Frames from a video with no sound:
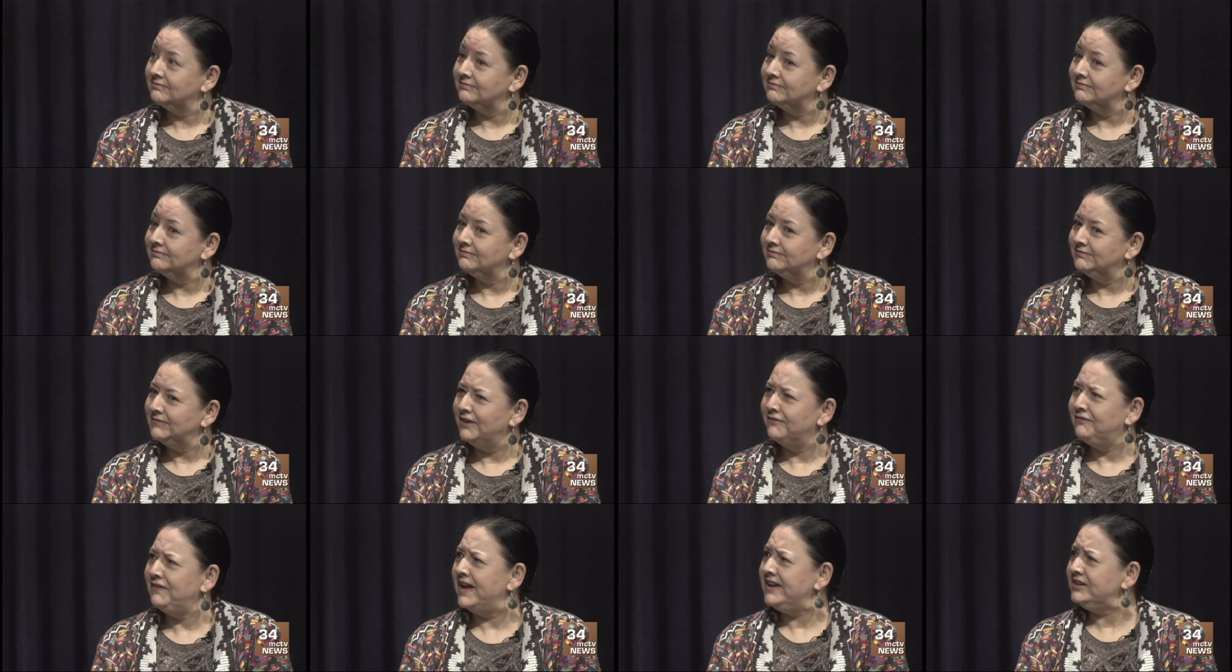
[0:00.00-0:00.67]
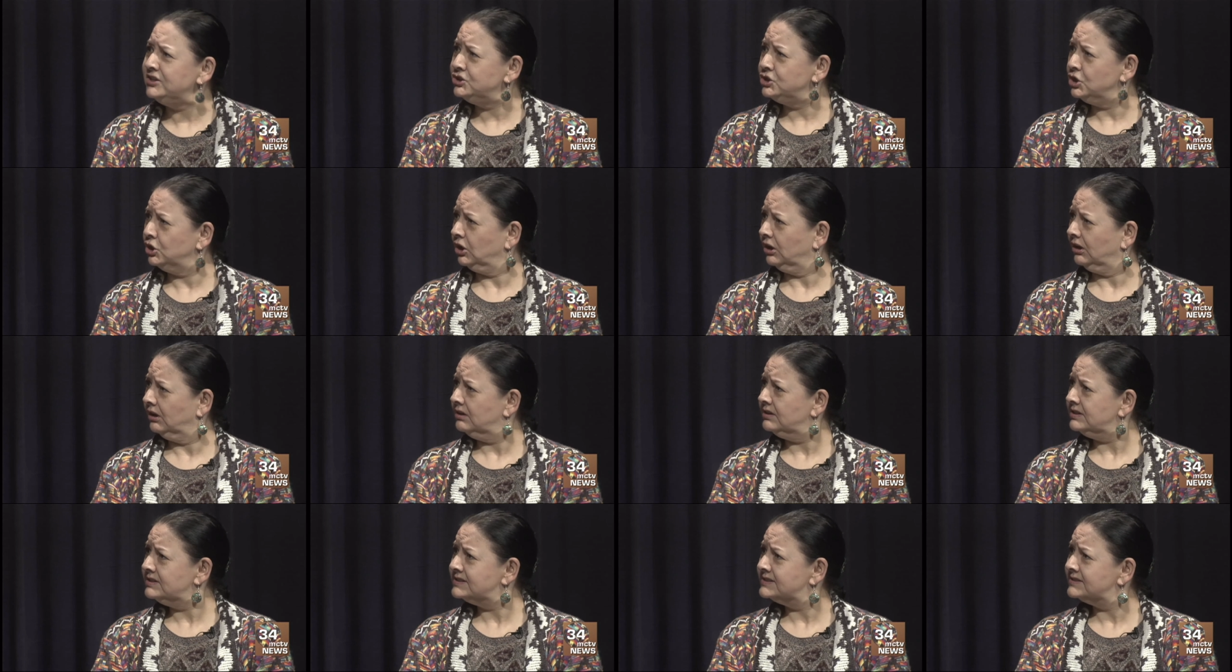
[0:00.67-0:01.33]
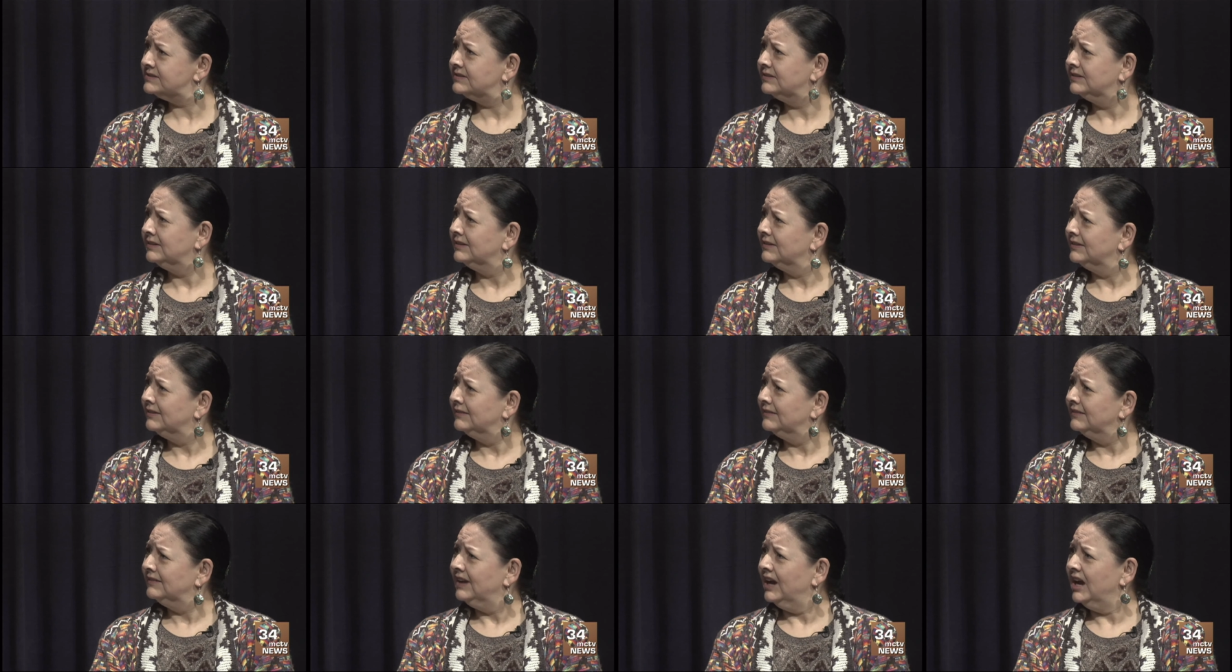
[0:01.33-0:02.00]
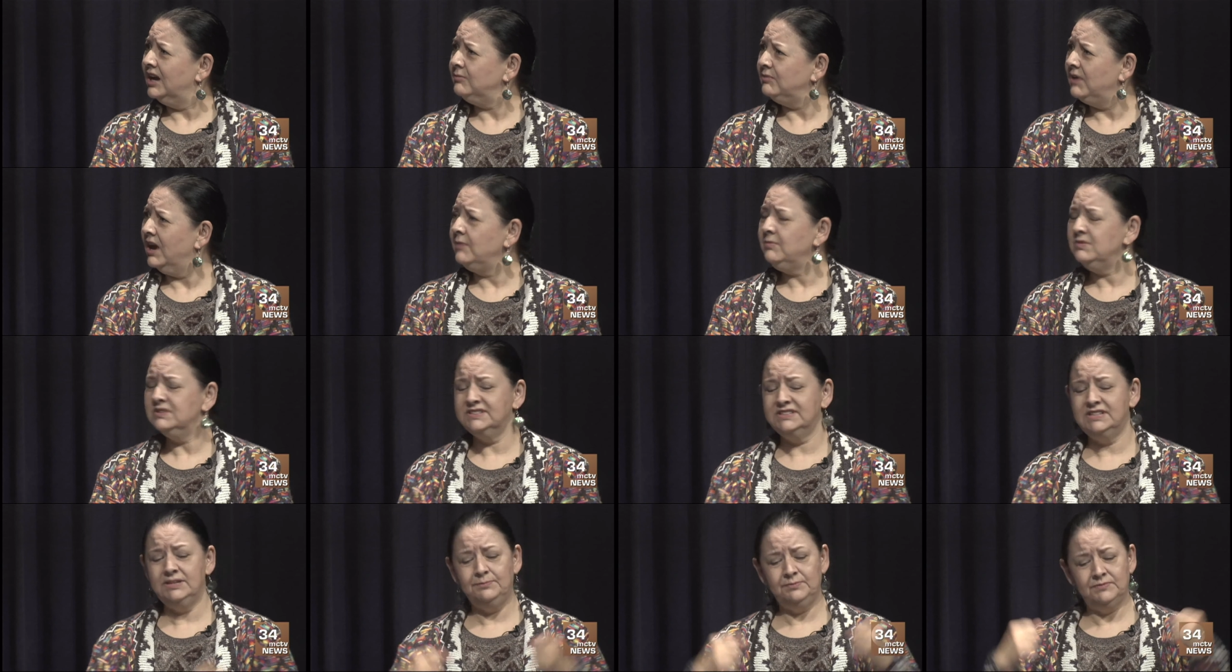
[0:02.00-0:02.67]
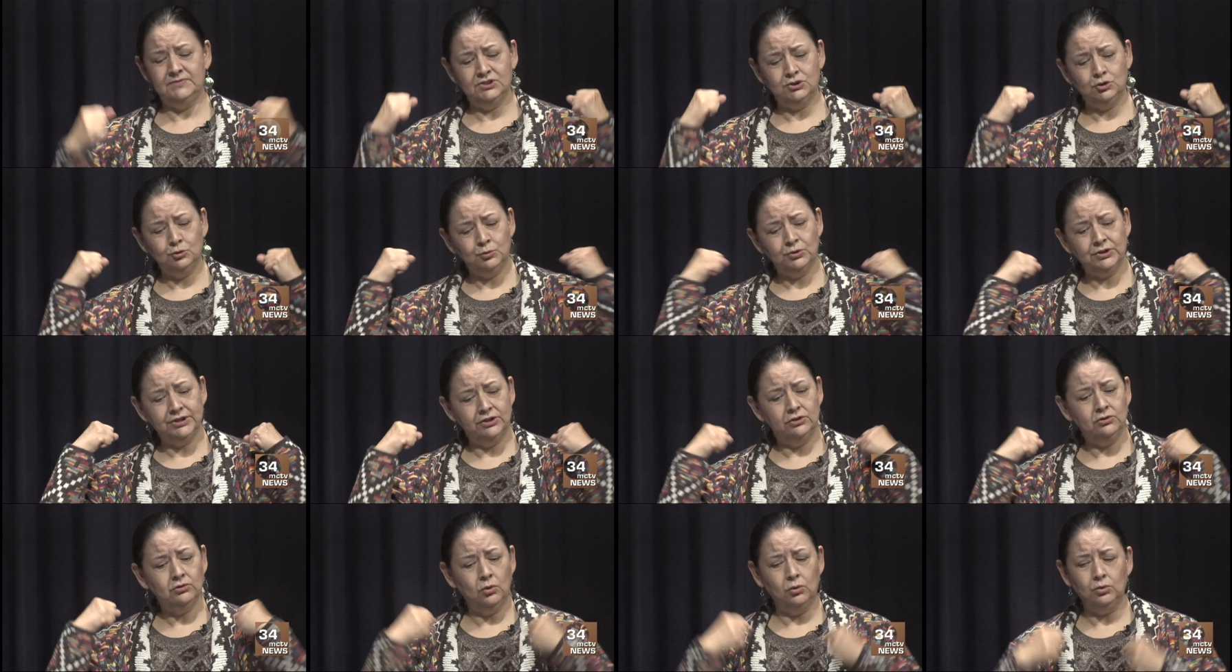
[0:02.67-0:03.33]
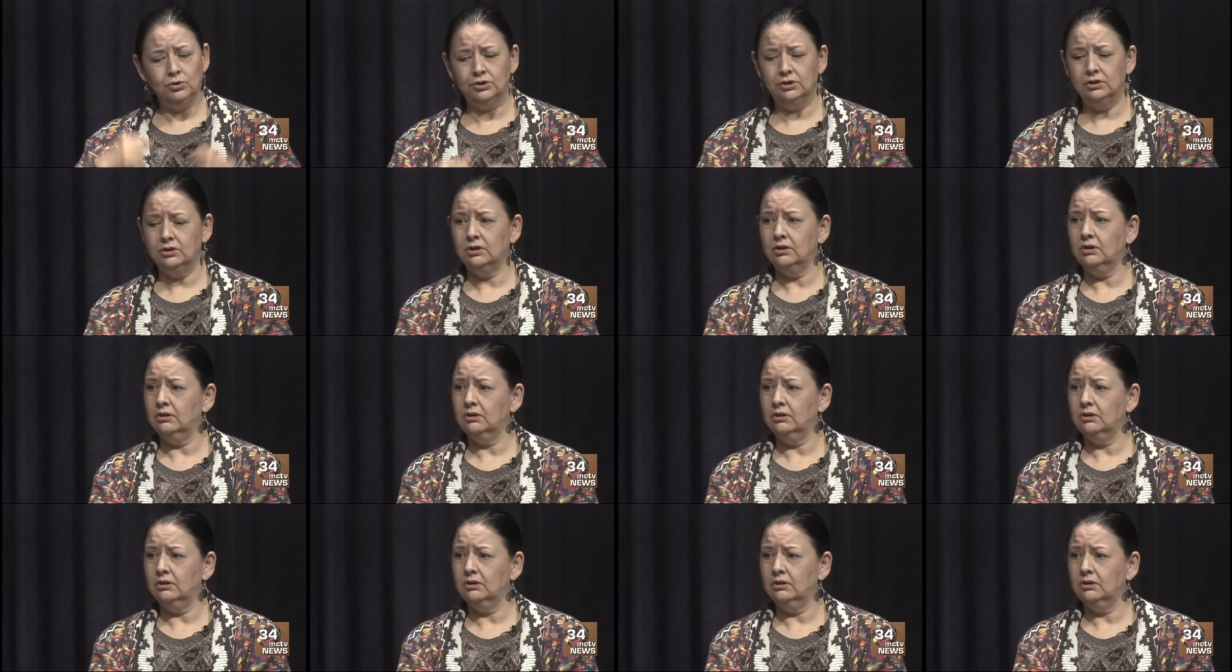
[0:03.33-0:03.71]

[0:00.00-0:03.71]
Avengers? I'm, I'm a superhero girl.